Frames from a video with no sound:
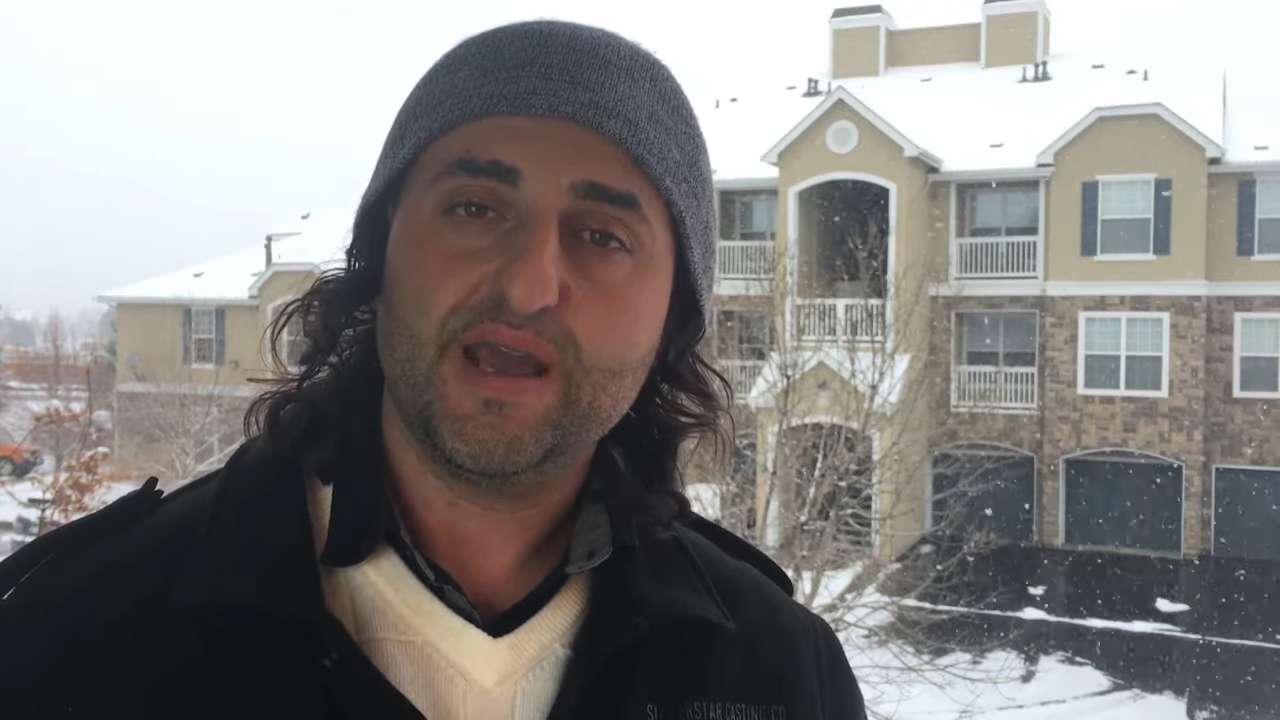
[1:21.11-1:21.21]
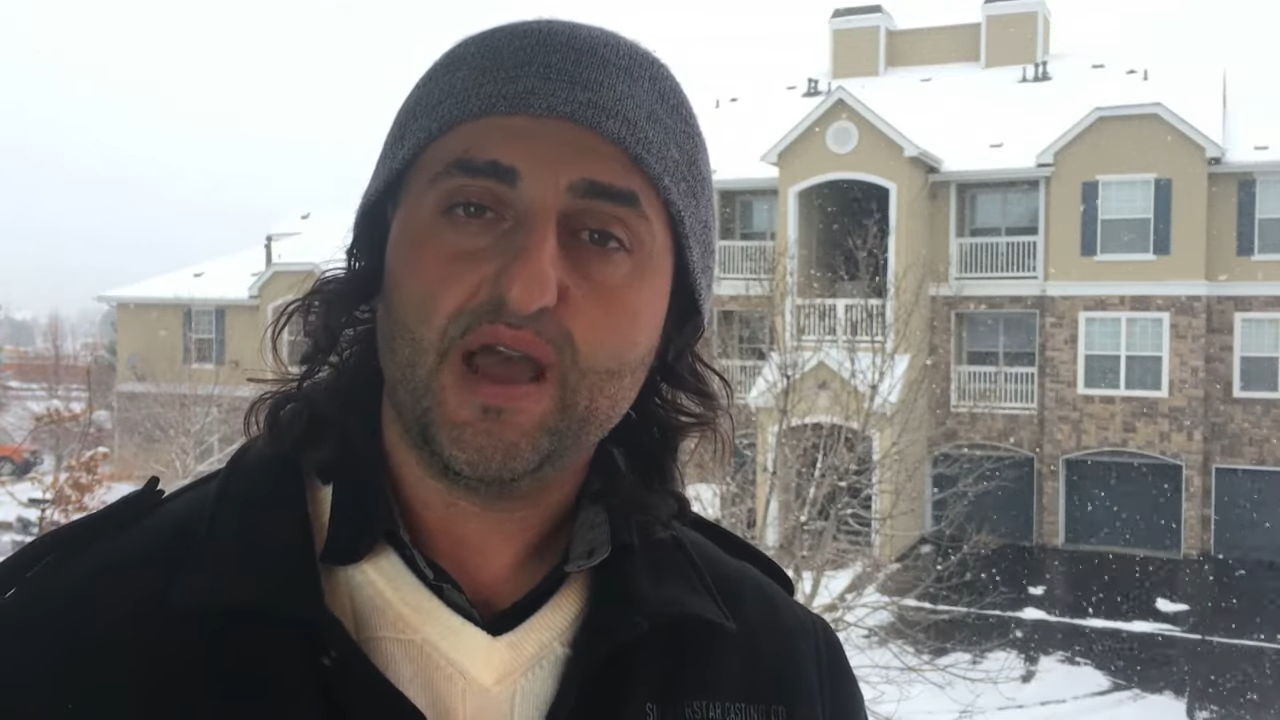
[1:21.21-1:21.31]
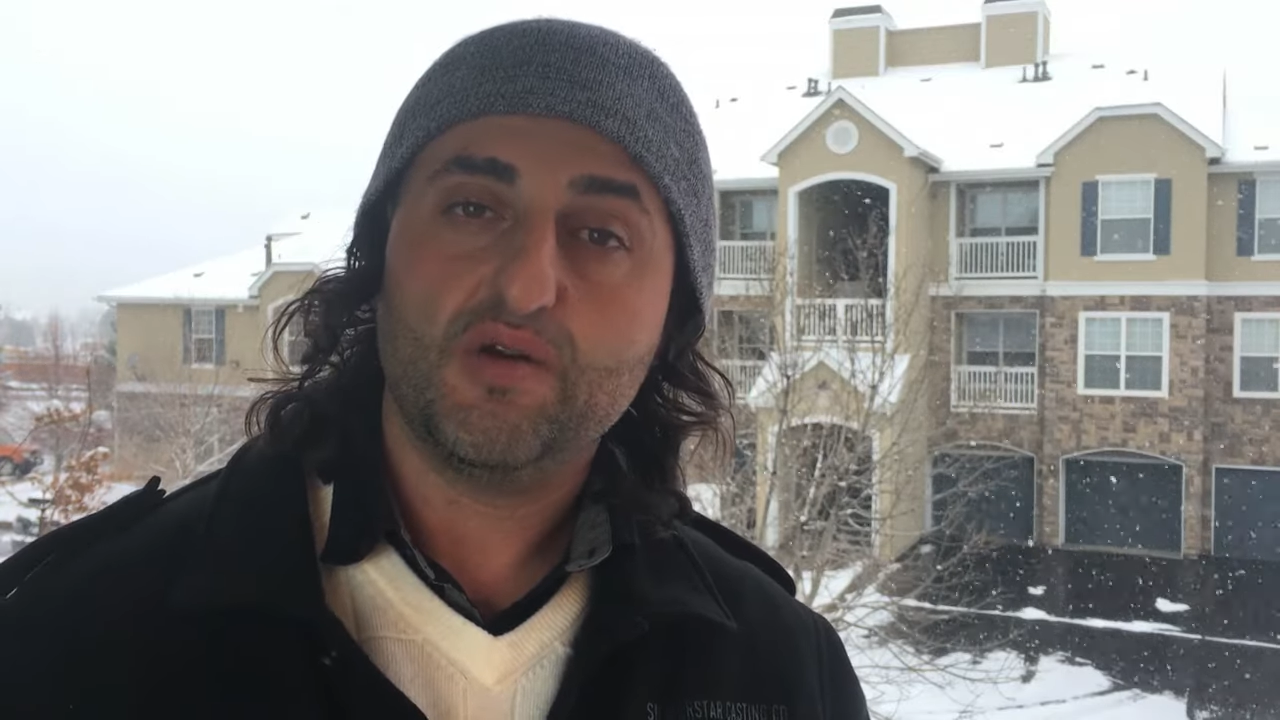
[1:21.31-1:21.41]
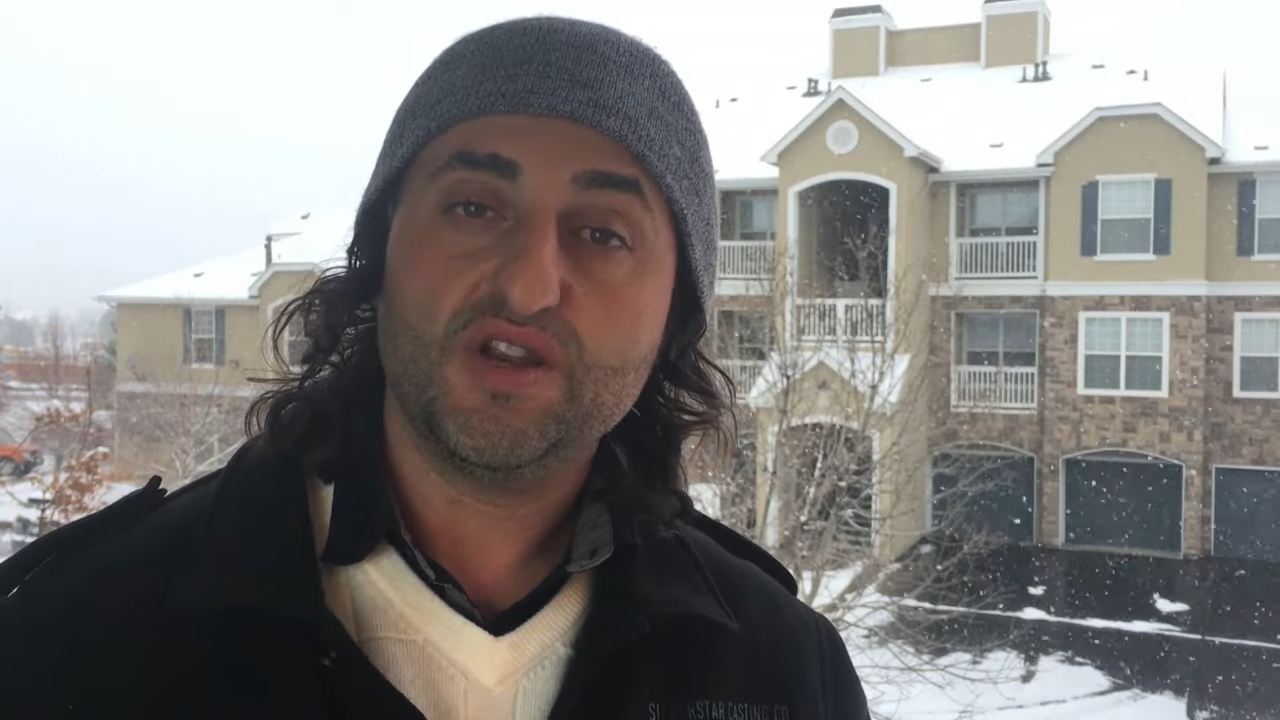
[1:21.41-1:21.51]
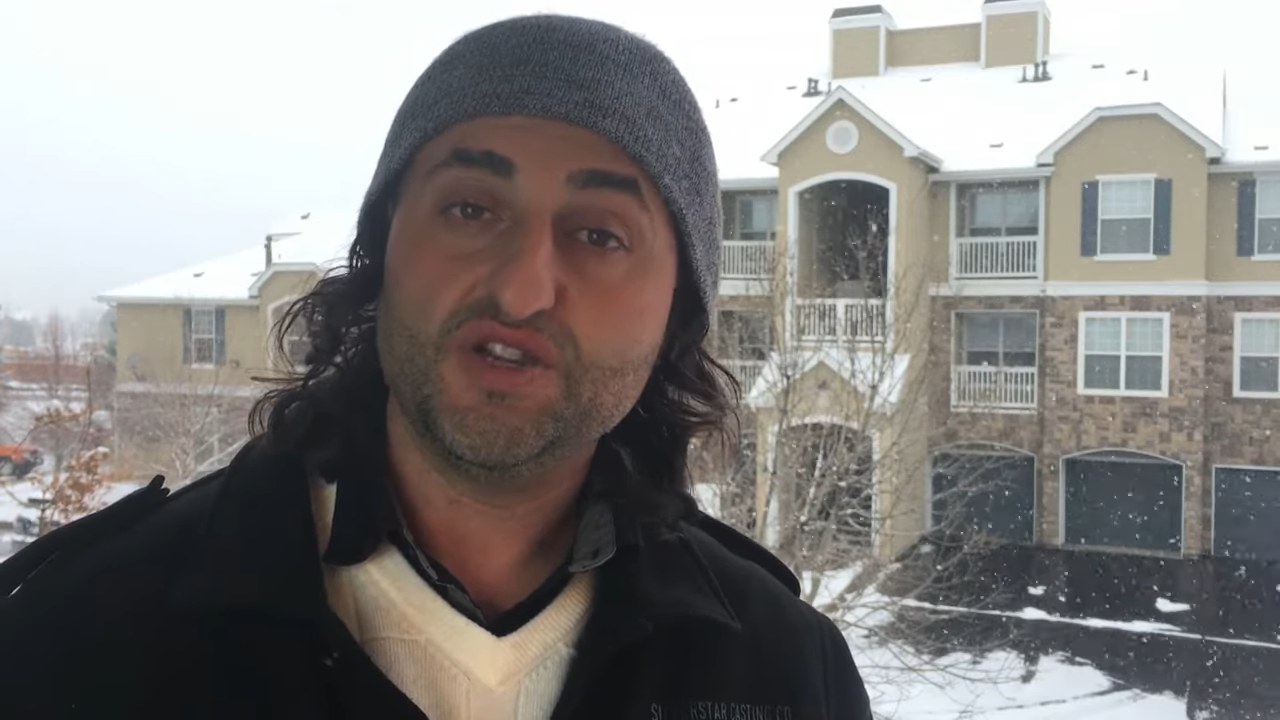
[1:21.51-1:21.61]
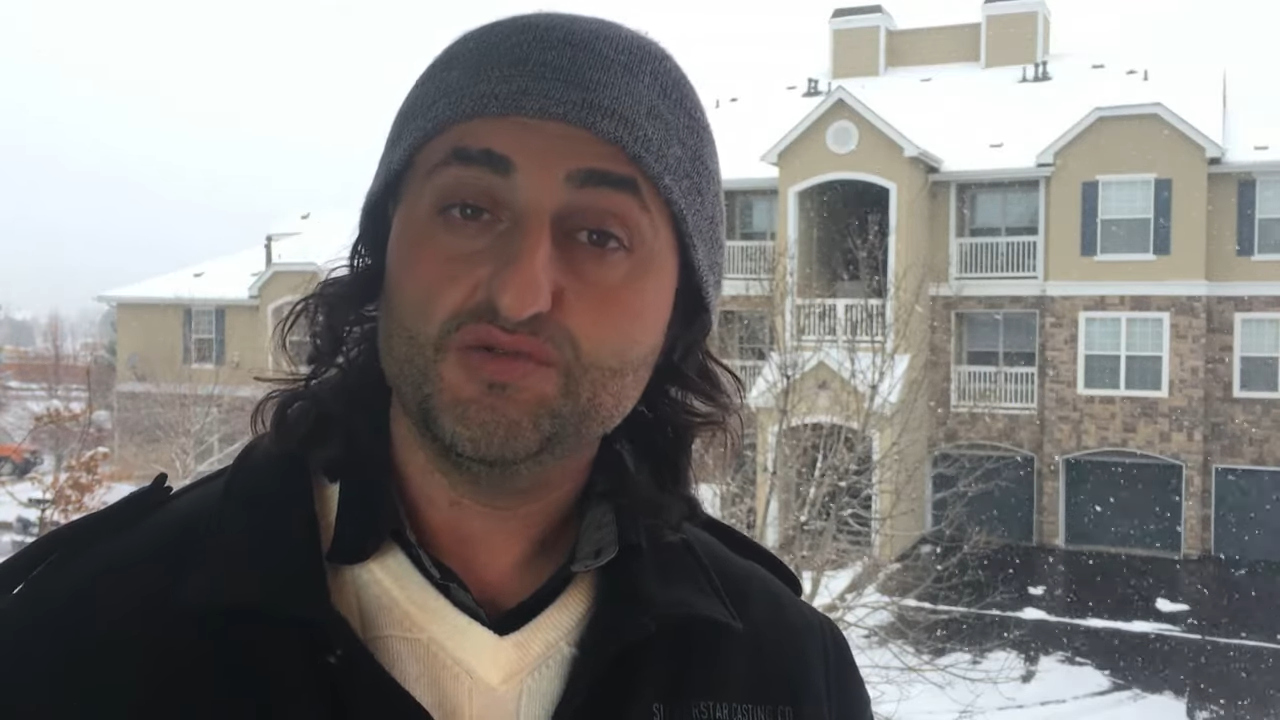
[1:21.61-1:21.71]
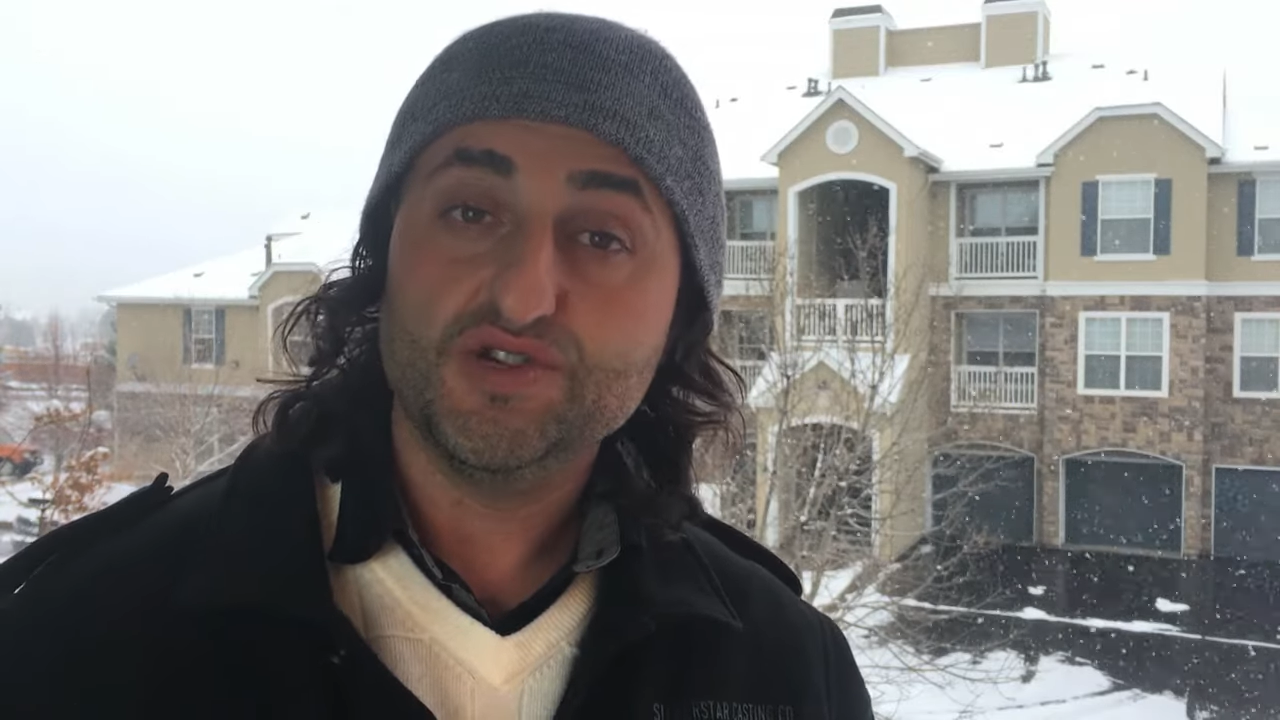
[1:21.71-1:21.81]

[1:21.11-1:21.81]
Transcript: how can you